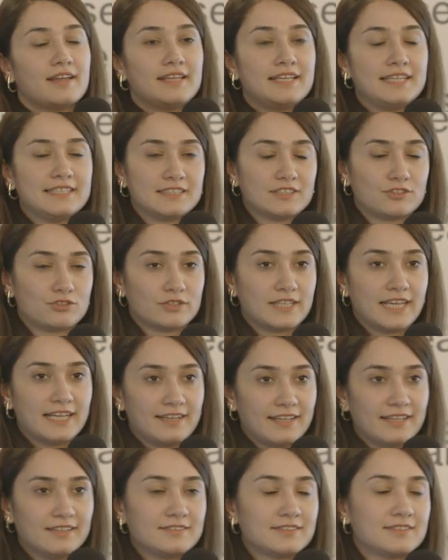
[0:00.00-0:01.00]
easy to
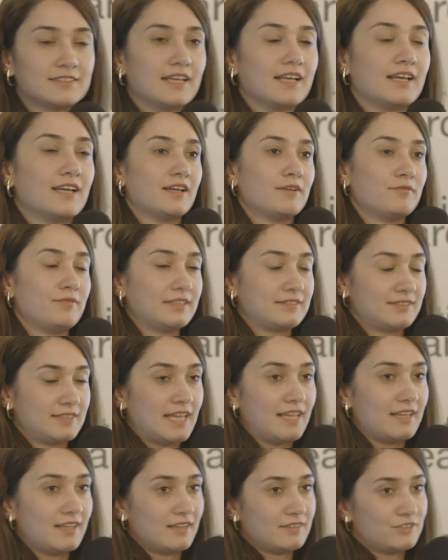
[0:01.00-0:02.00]
get it with
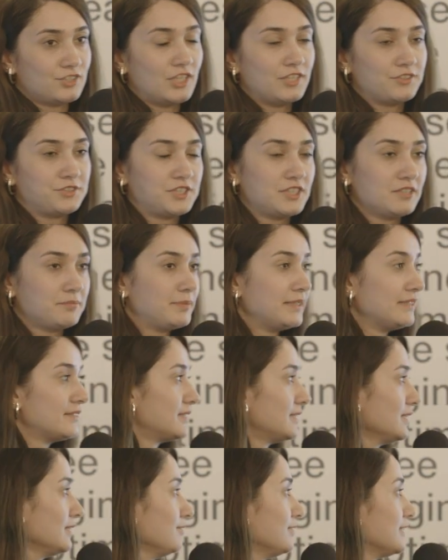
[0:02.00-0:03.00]

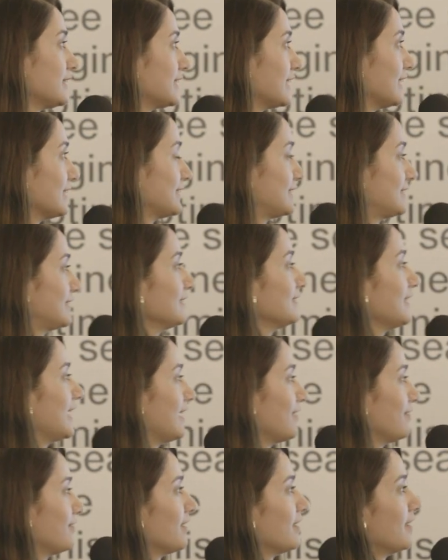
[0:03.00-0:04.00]
ChatGPT. We can still
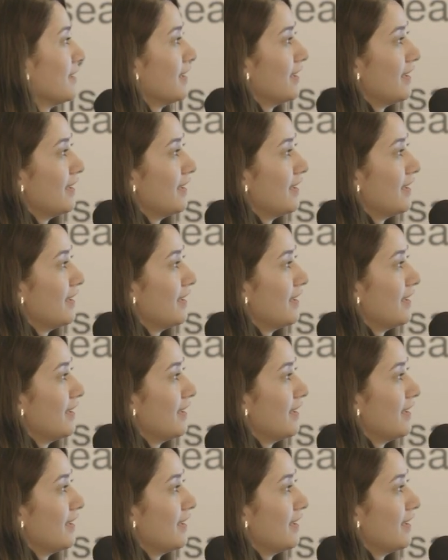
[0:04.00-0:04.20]
have